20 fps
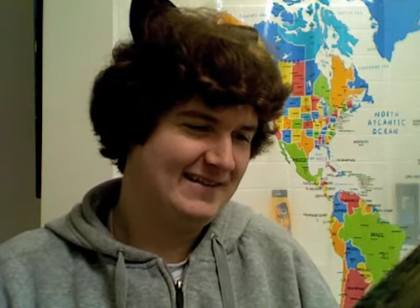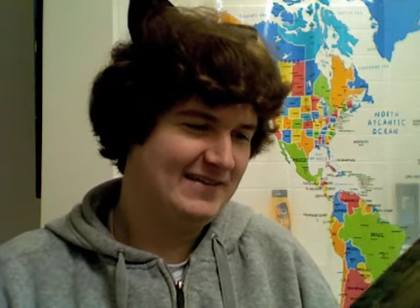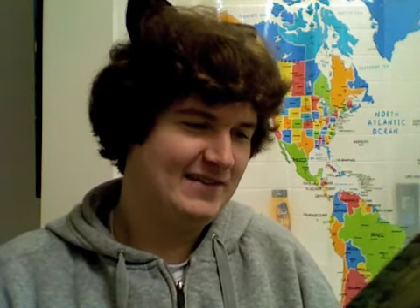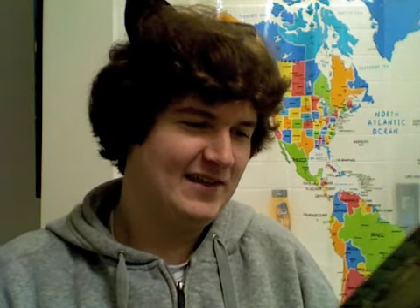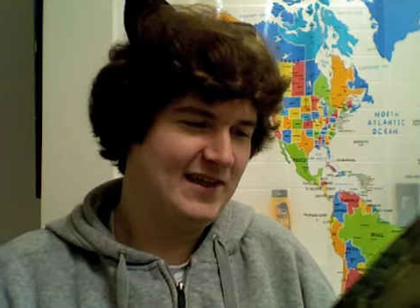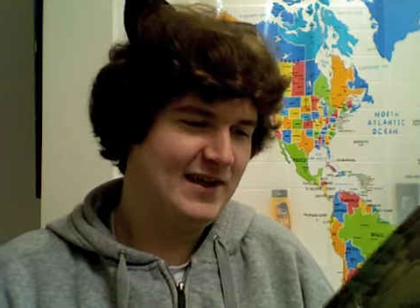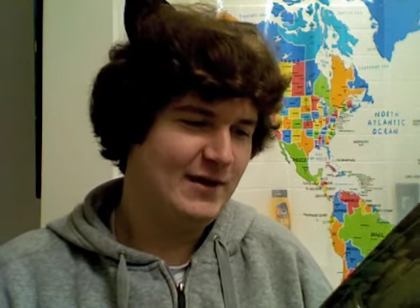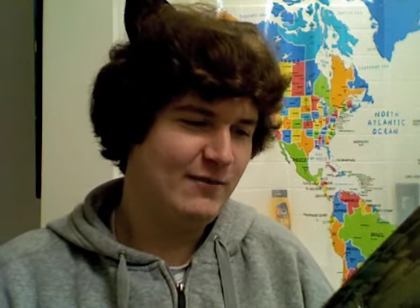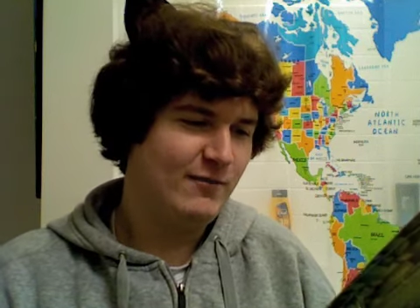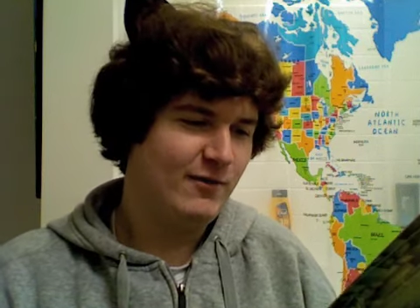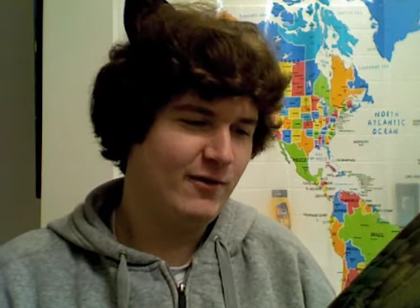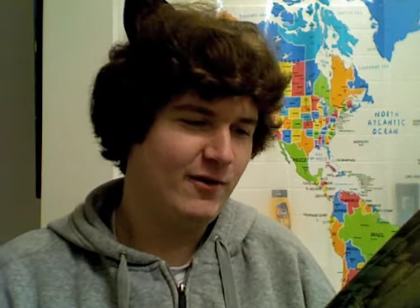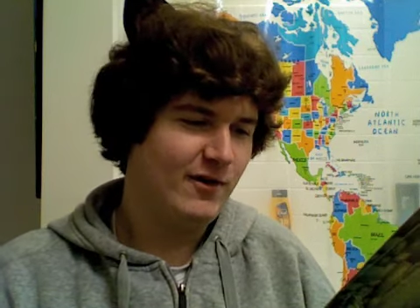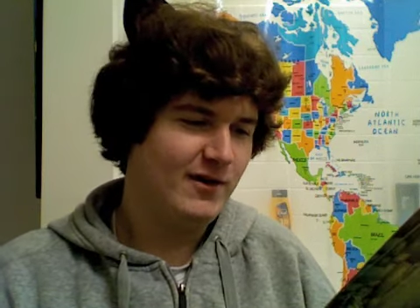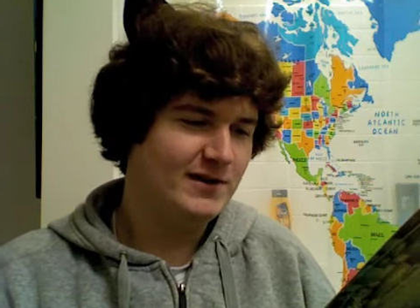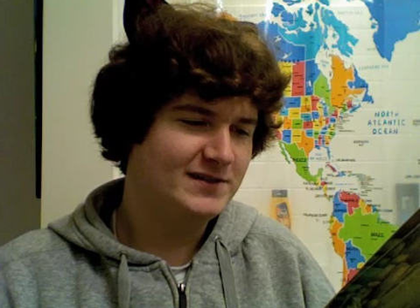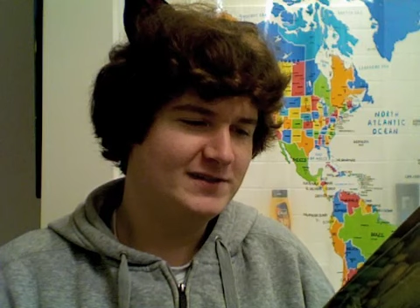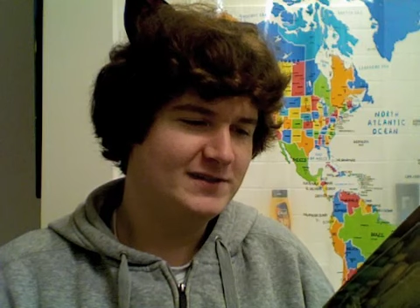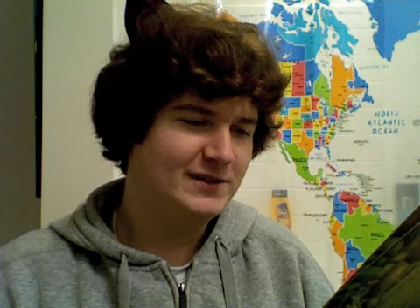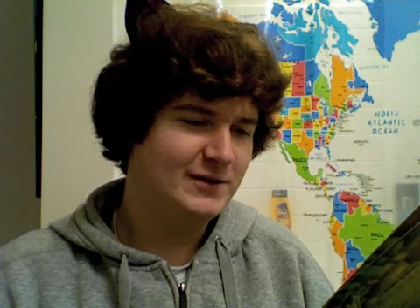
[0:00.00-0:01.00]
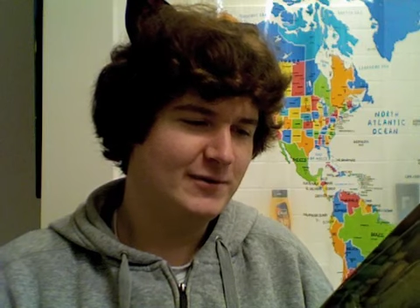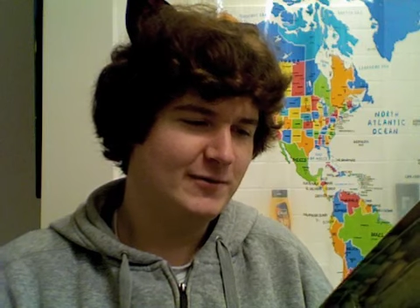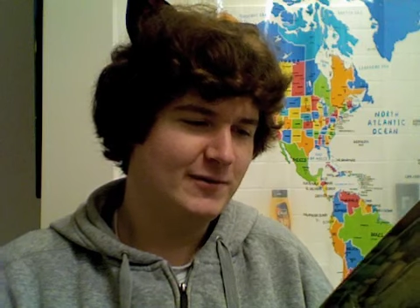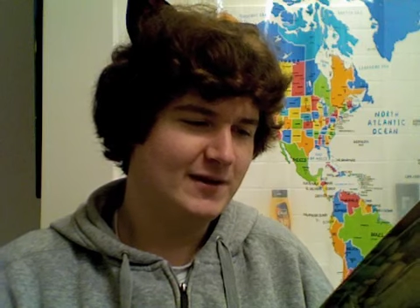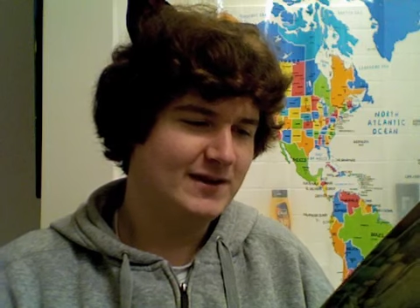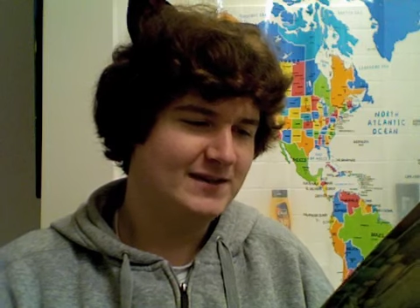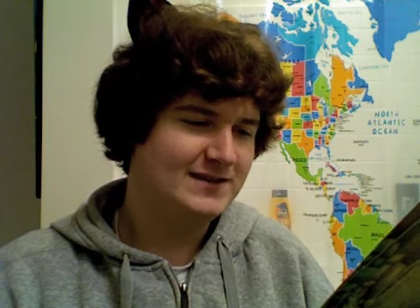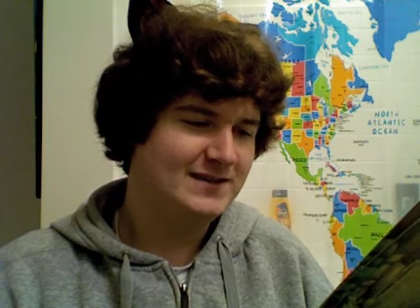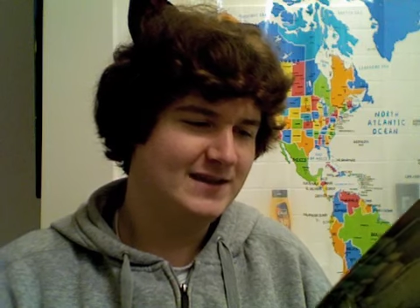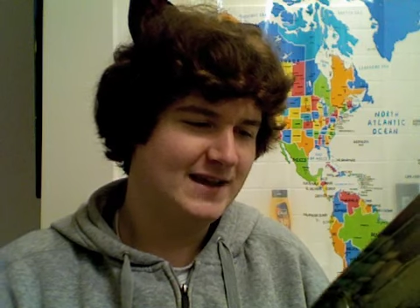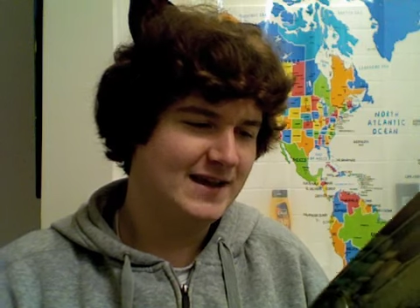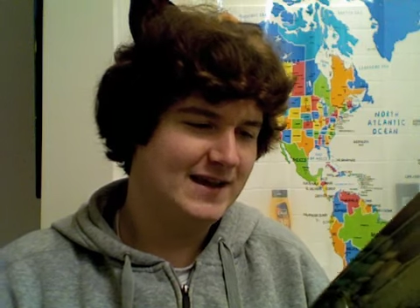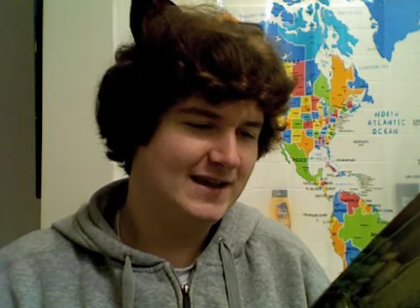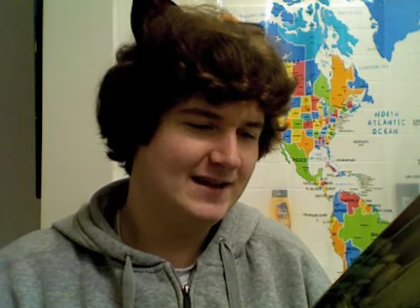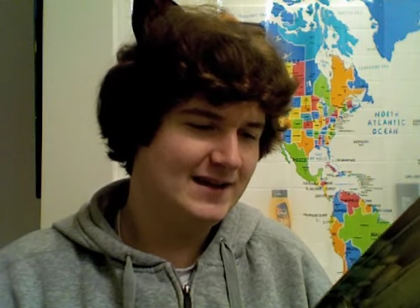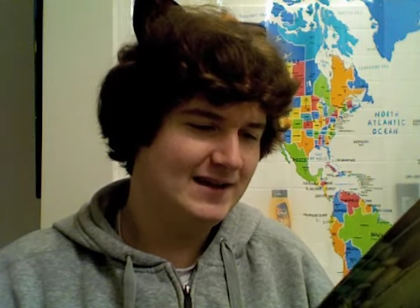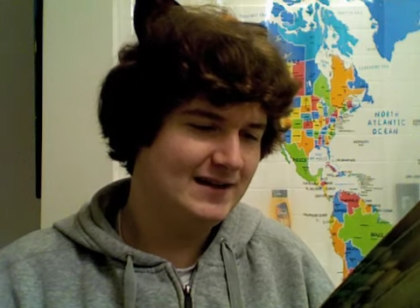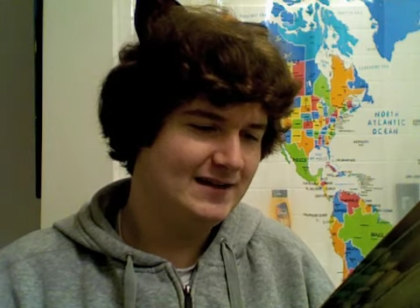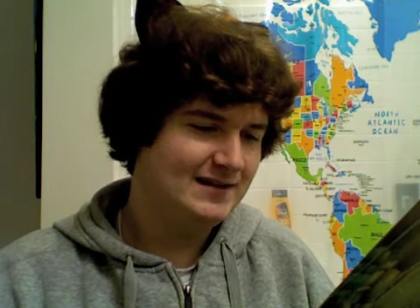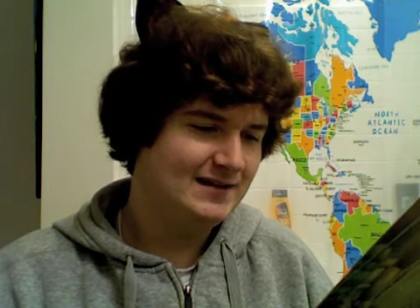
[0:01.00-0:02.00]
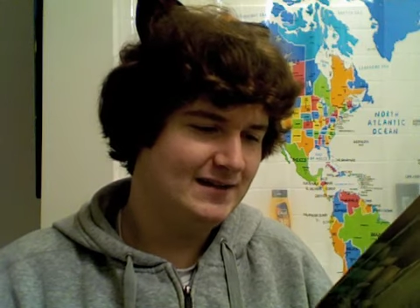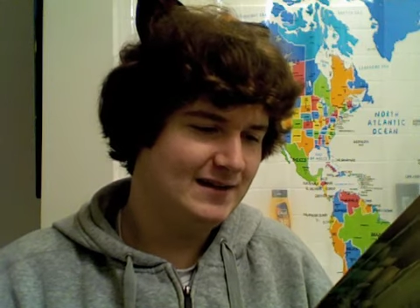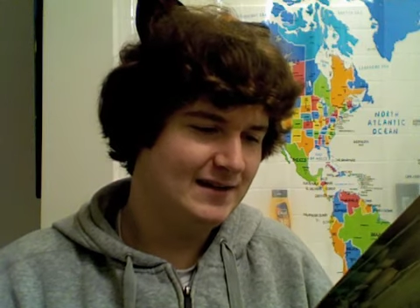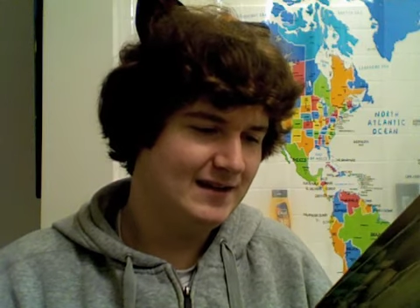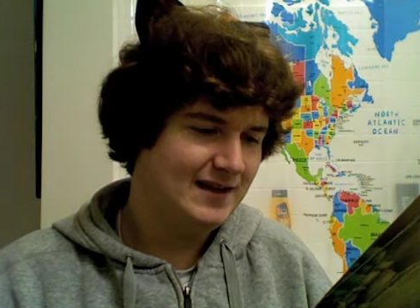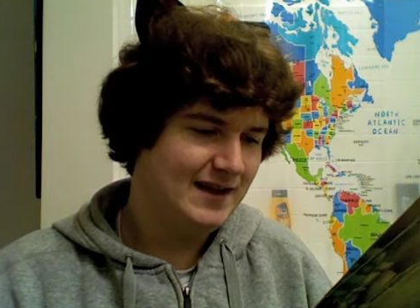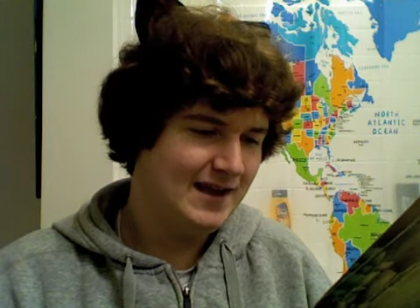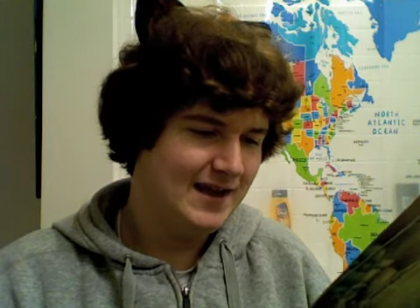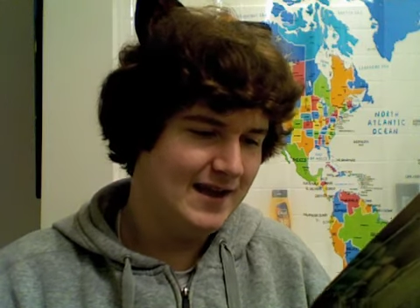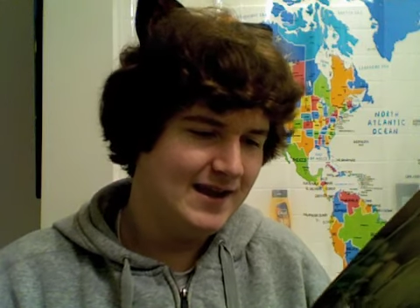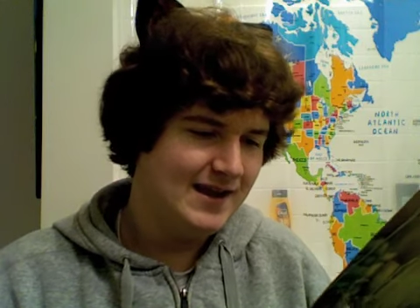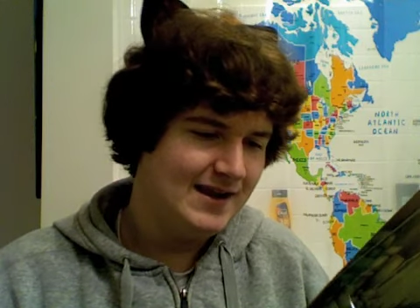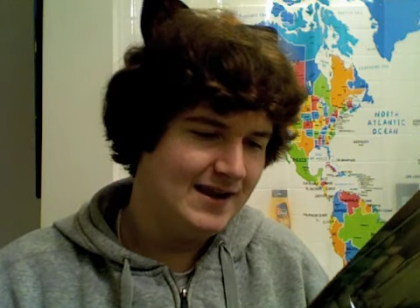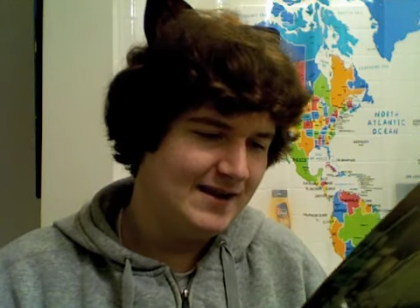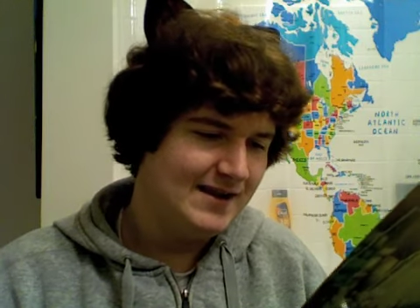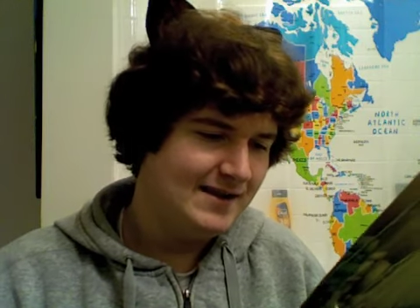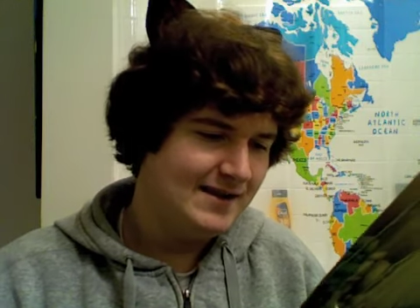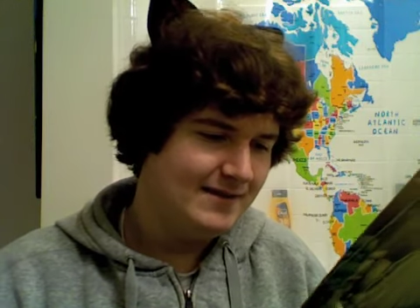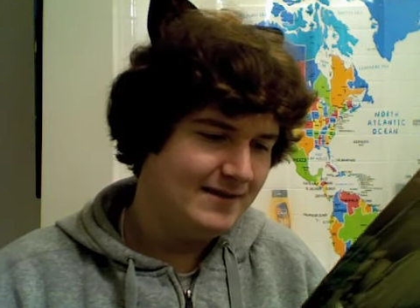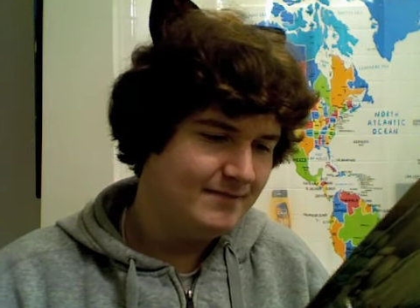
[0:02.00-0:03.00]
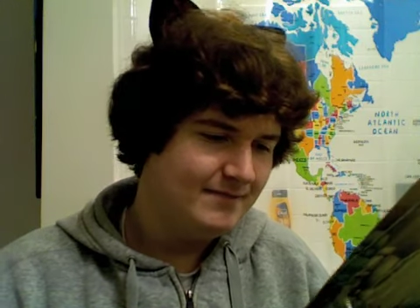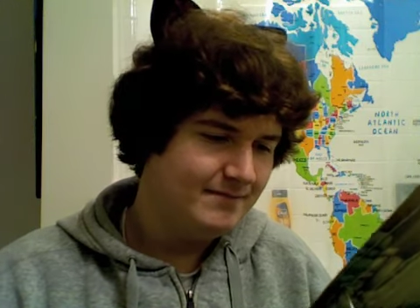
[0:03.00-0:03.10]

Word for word: They were also assigned a